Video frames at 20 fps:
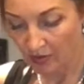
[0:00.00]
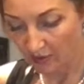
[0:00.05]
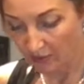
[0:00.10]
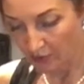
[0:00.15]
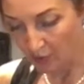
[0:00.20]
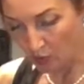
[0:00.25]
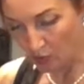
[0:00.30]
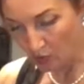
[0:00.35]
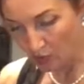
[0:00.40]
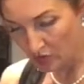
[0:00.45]

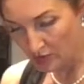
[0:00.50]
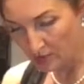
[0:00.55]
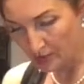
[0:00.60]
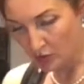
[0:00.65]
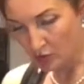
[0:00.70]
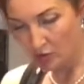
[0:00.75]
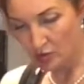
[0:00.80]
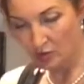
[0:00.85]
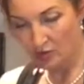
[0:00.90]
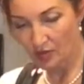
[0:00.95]
foods,
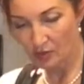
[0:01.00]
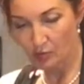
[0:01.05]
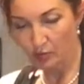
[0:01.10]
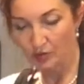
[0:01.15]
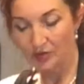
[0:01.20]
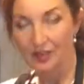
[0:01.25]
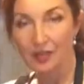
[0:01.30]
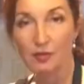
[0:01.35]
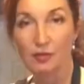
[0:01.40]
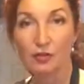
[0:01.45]
because you're gonna put
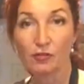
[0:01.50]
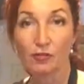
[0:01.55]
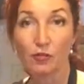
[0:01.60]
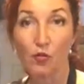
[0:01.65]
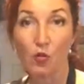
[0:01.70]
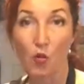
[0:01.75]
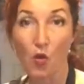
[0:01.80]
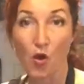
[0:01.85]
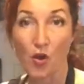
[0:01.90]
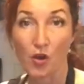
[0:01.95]
a little bit of
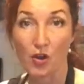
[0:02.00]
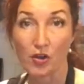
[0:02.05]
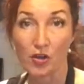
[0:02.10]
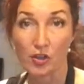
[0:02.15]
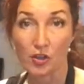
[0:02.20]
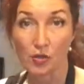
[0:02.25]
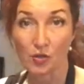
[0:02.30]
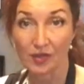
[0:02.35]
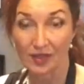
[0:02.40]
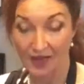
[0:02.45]
water
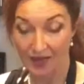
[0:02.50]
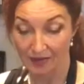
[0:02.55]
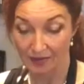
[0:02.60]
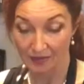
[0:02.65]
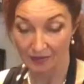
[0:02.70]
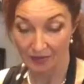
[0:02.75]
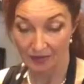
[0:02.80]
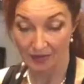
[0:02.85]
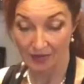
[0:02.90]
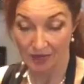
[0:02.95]
so
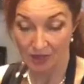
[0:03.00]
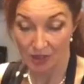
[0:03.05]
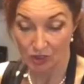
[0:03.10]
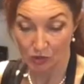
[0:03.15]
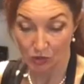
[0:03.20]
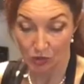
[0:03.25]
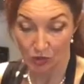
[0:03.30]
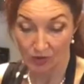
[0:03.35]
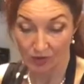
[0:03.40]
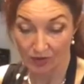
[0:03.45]

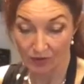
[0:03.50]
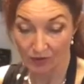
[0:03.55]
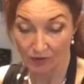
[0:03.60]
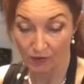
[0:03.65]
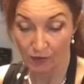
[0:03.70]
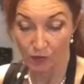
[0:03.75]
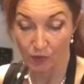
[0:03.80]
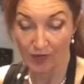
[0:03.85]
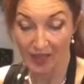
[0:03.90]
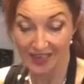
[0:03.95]
the
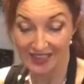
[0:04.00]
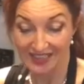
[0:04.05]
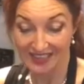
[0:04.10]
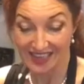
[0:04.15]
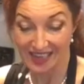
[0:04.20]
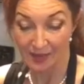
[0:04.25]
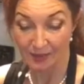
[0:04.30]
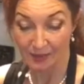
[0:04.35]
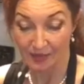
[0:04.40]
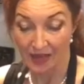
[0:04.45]
food has
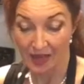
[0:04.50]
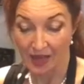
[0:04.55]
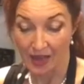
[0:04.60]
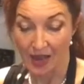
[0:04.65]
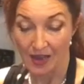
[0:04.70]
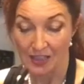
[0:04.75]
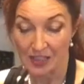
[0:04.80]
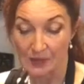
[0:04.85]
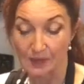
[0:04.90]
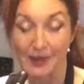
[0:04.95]

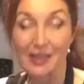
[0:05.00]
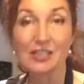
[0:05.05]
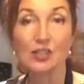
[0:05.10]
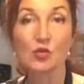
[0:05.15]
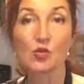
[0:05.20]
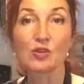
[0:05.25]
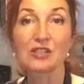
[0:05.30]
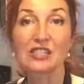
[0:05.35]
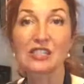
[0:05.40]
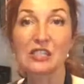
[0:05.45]
space to
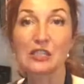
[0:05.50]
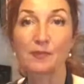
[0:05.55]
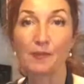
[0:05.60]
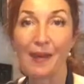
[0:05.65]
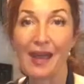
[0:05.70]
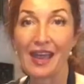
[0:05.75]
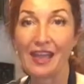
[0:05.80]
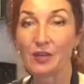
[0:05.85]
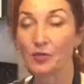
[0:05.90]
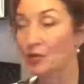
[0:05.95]

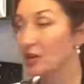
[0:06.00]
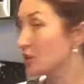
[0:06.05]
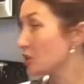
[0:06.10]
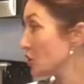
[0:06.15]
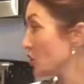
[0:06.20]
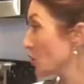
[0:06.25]
expand when it's